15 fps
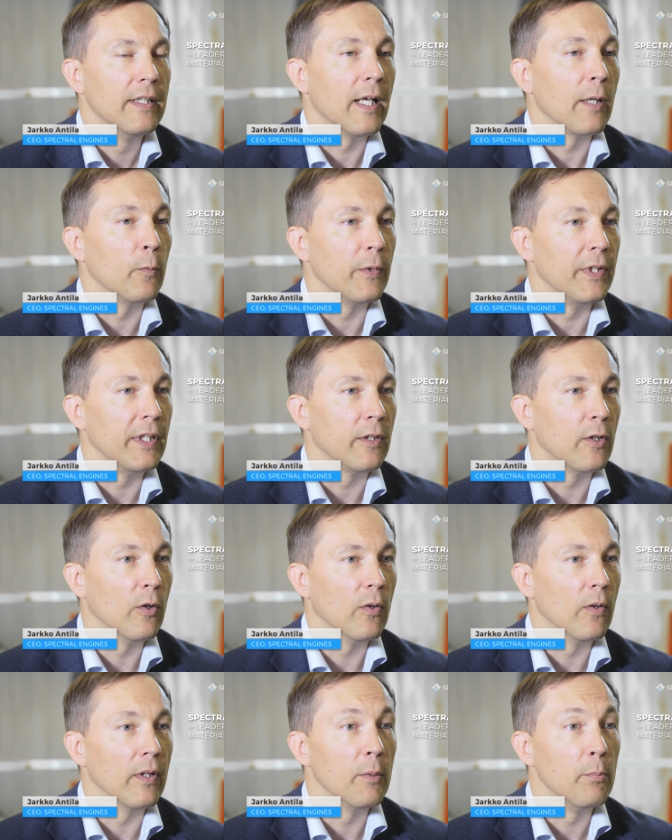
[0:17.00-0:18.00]
that we
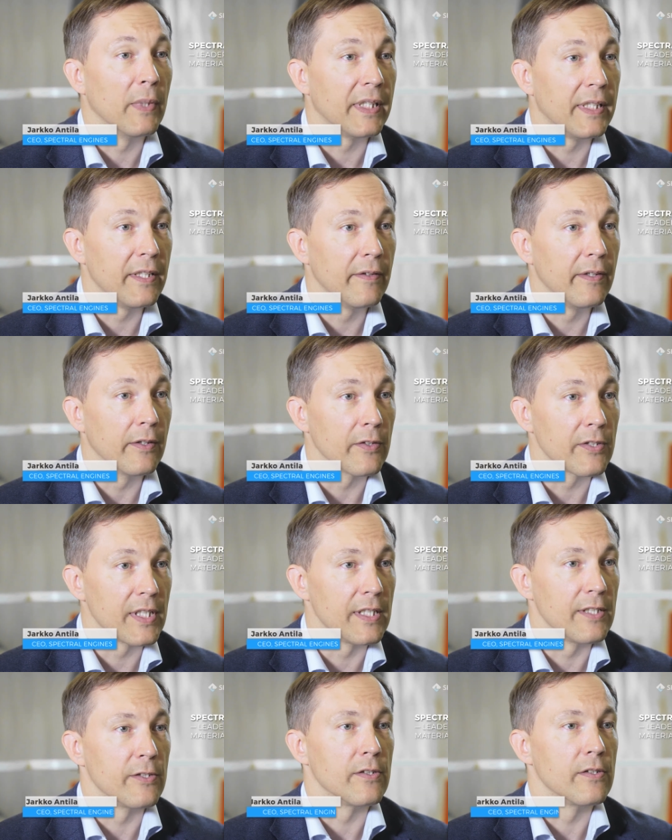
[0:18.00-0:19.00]
call material
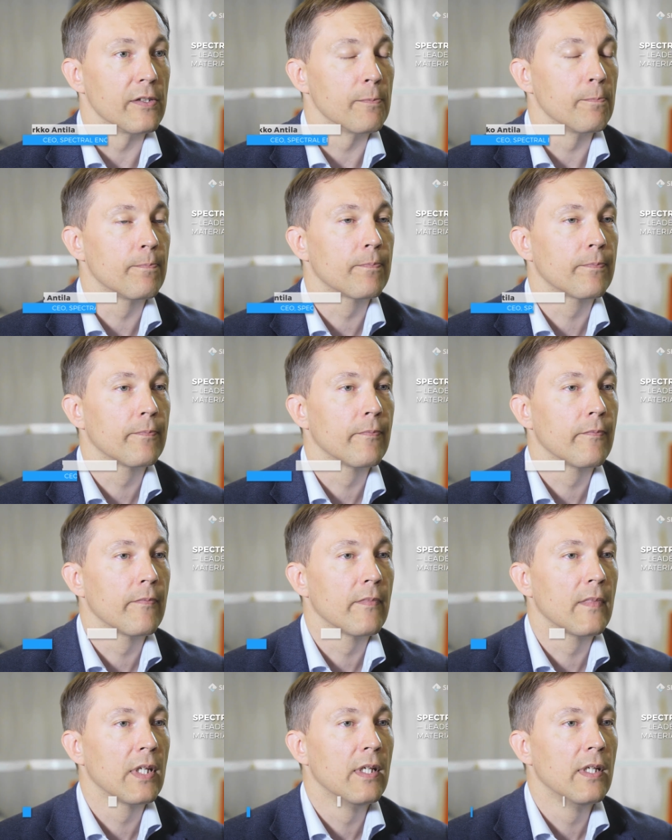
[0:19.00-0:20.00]
sensors.
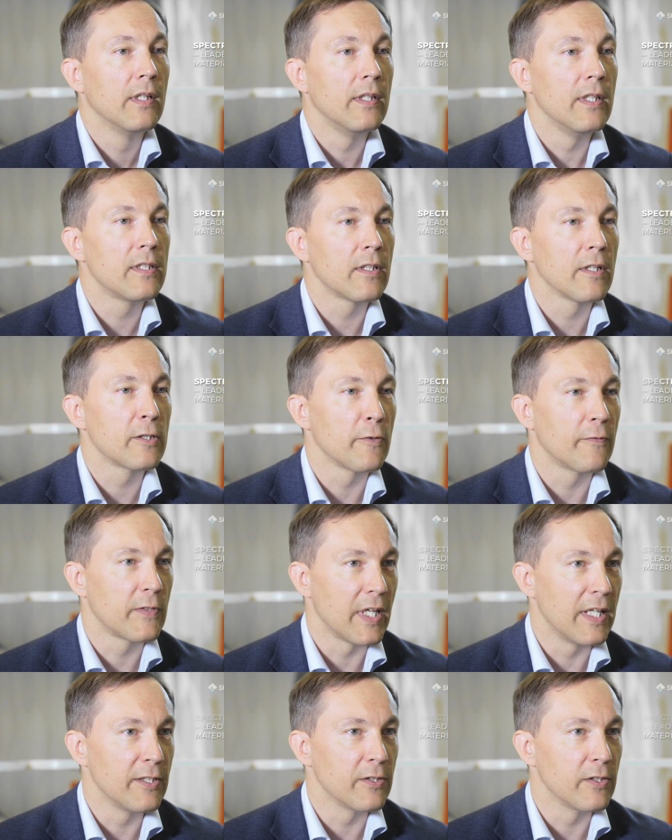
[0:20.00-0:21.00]
These kinds of
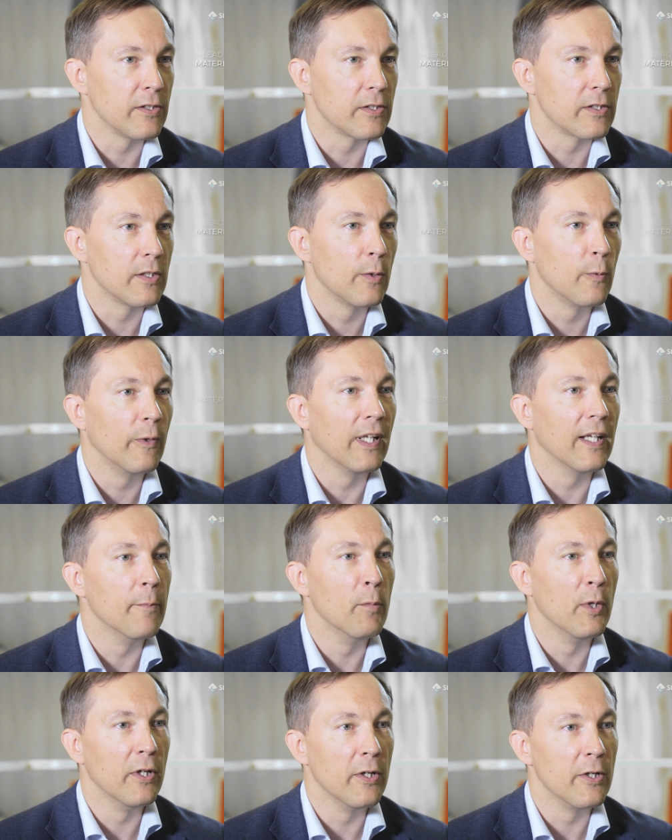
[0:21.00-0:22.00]
sensors will
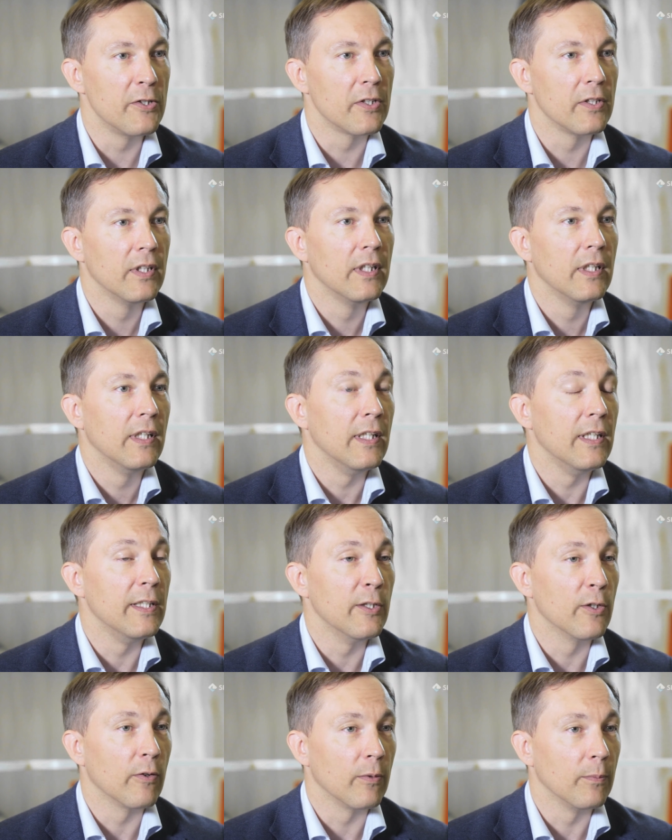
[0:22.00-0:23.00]
emerge
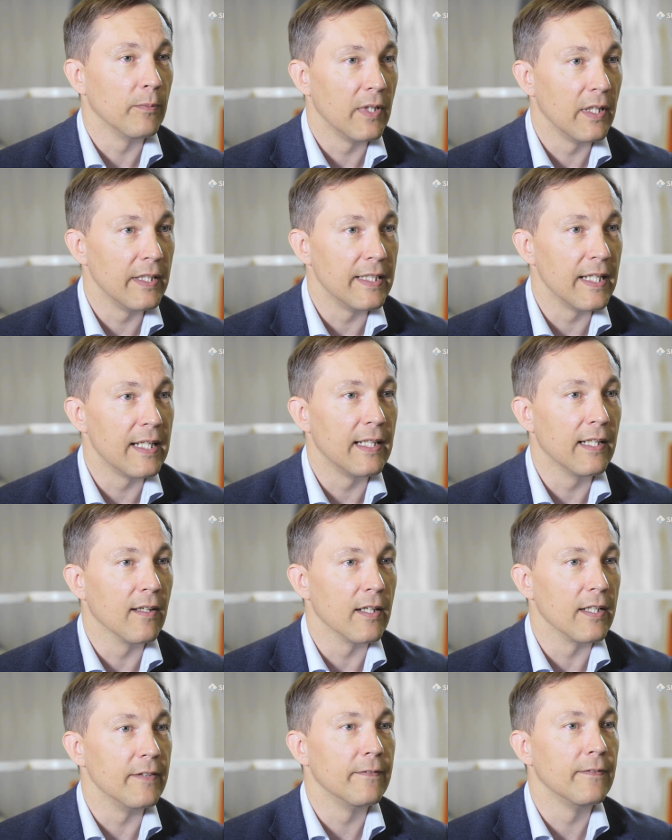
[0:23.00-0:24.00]
in your daily
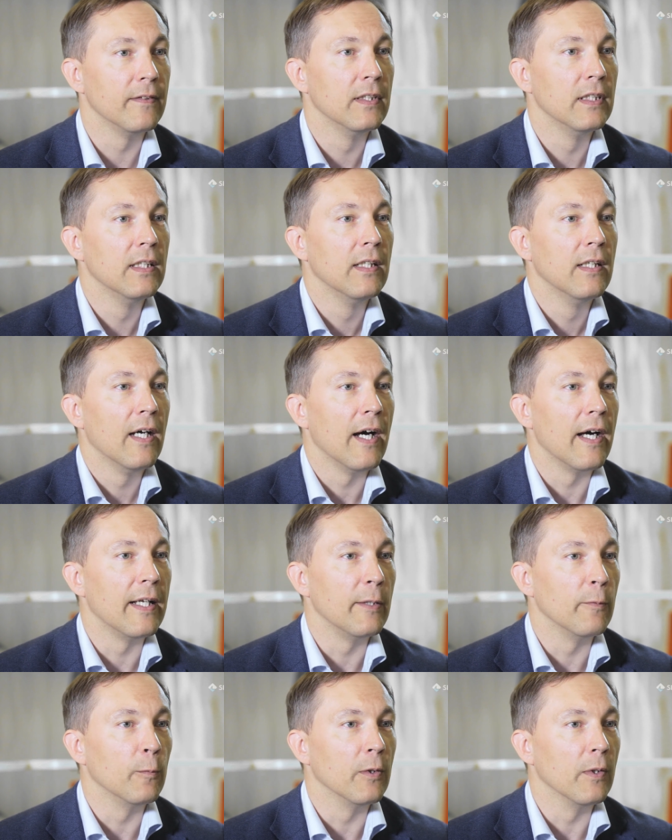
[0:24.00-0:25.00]
life and
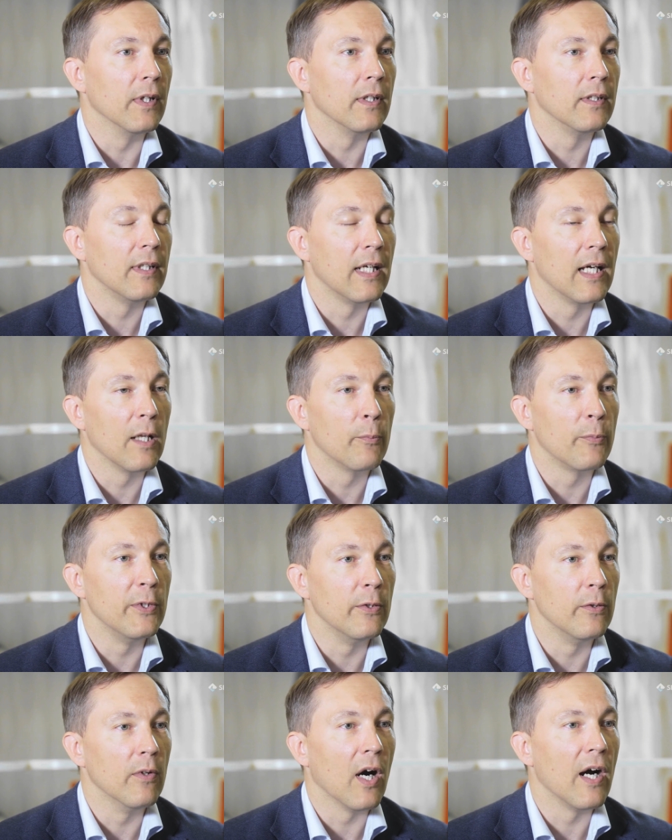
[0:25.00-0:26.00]
it will help
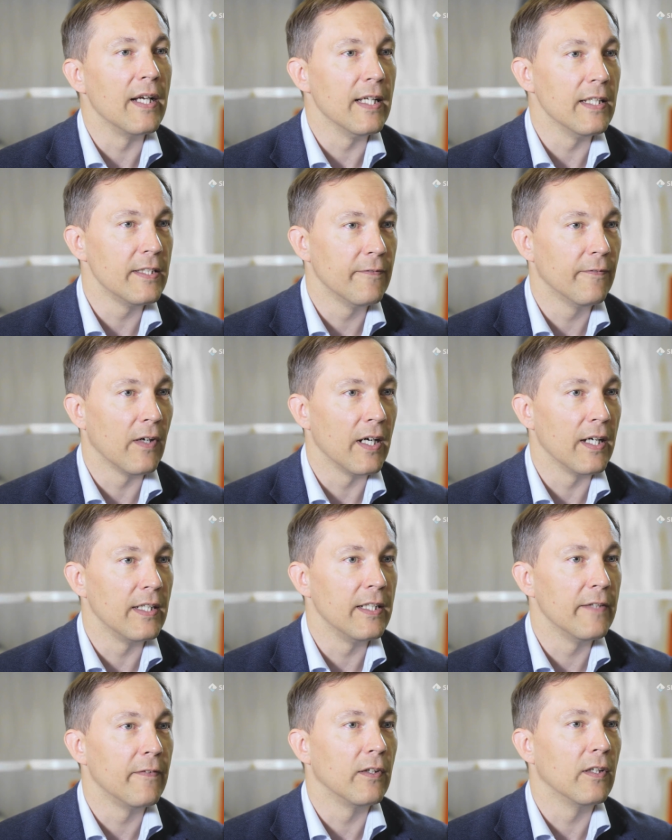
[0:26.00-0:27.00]
you identify
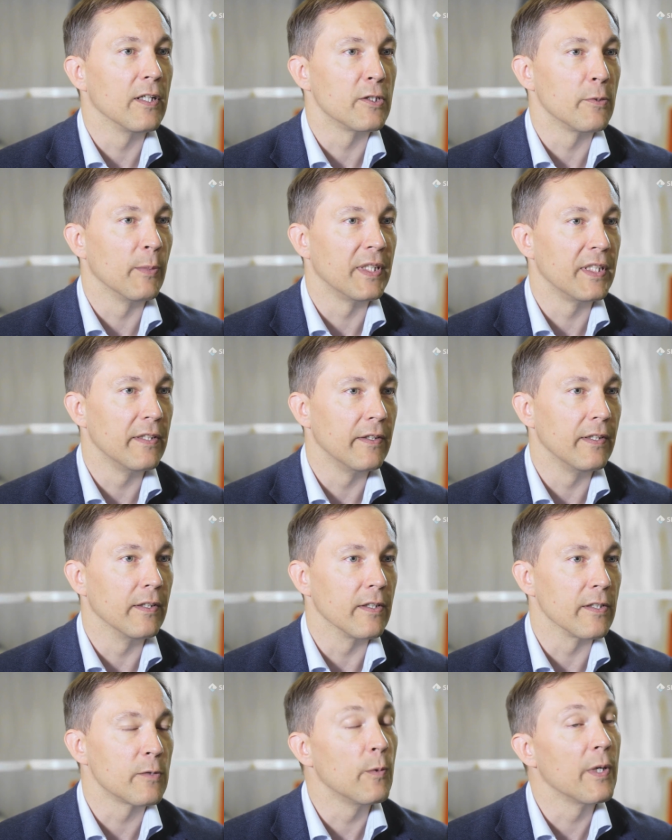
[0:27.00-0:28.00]
different kinds of
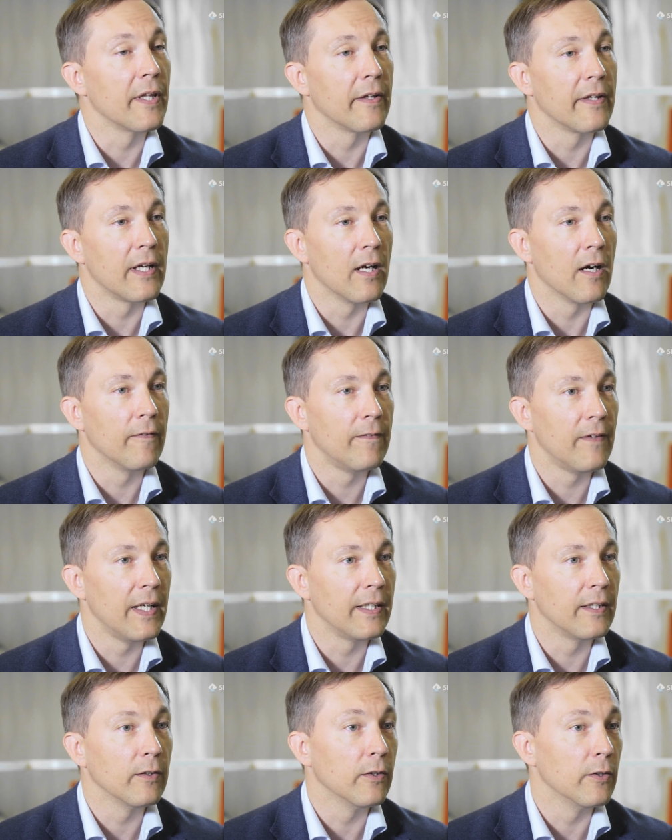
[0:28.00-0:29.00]
materials, whether they are
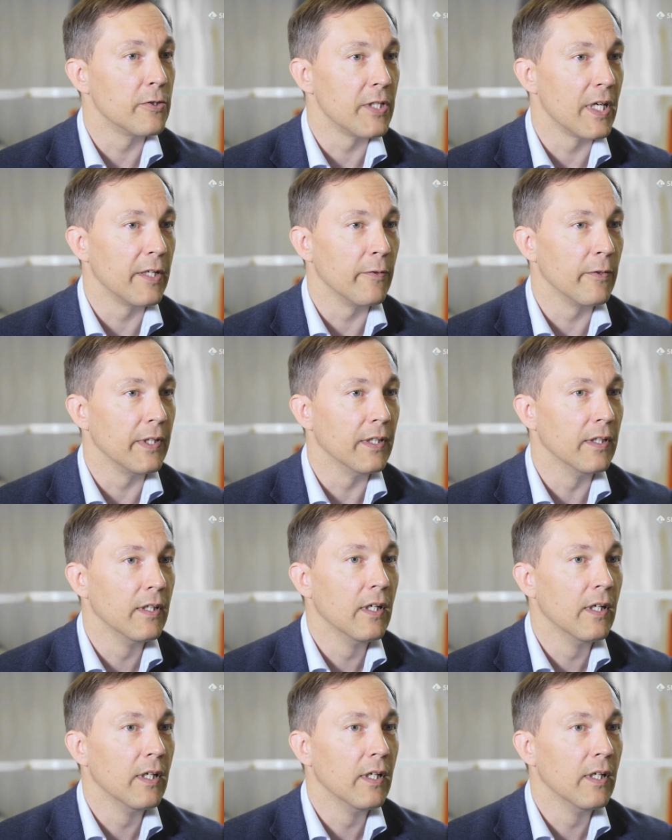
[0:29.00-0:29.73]
fake or genuine.